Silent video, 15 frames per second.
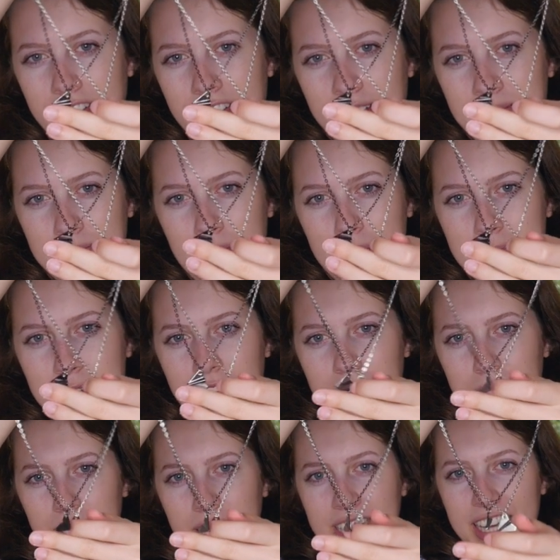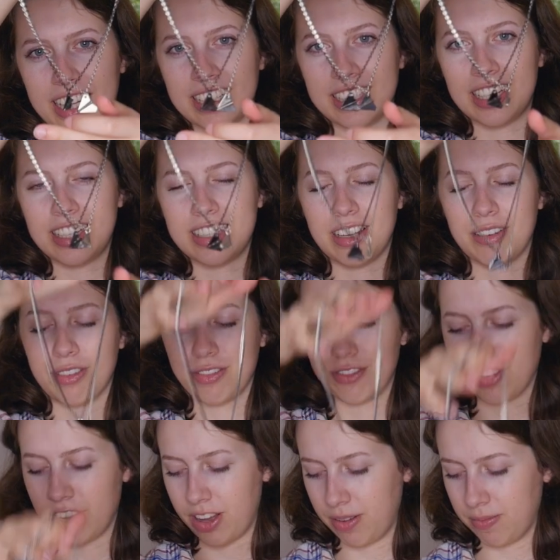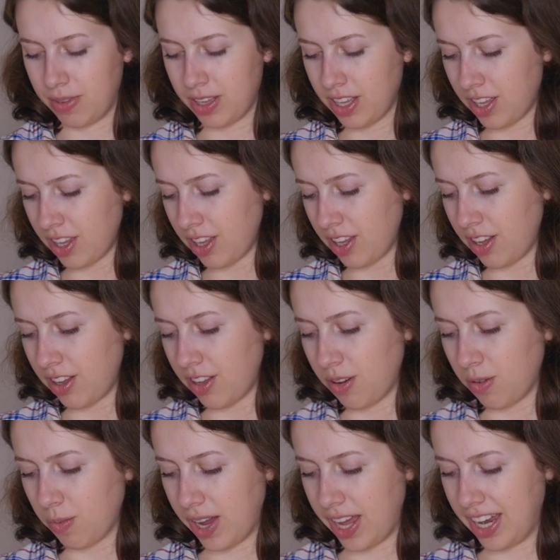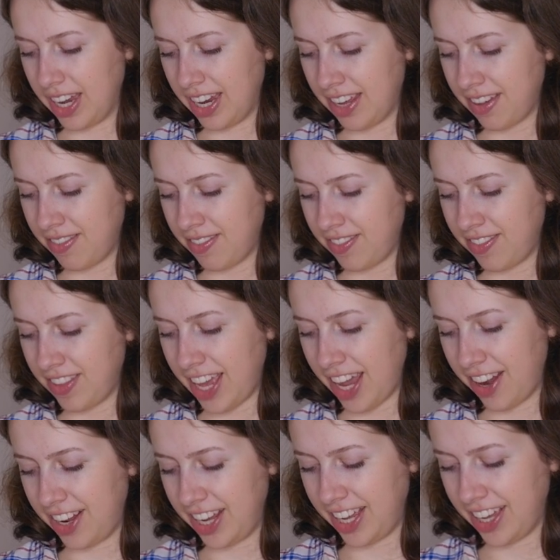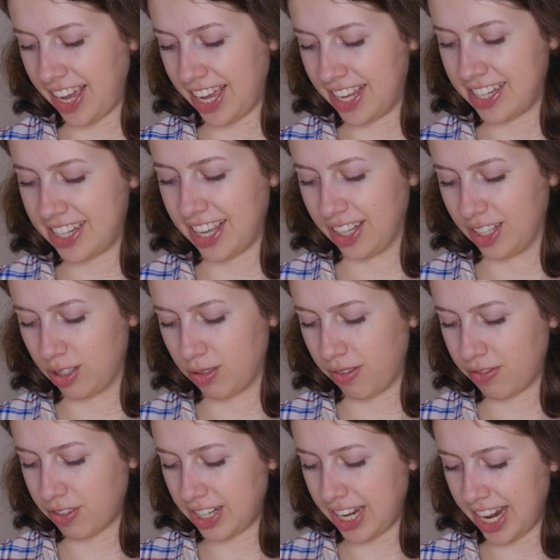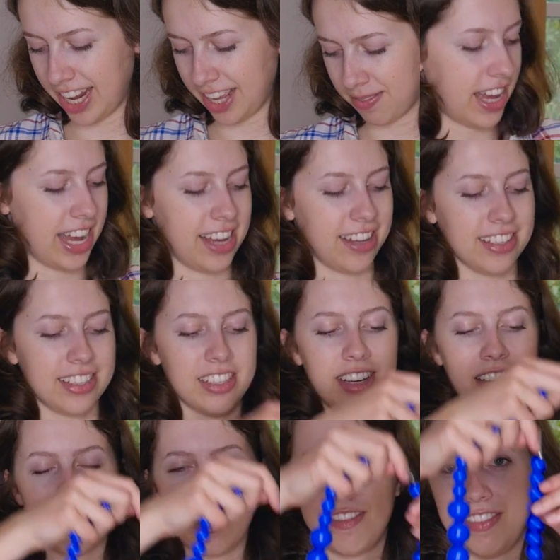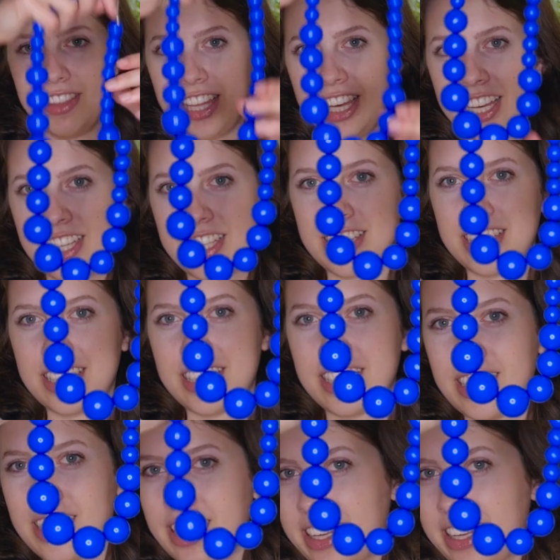paper airplane necklaces that were from when Harry and Taylor Swift were dating. I also have this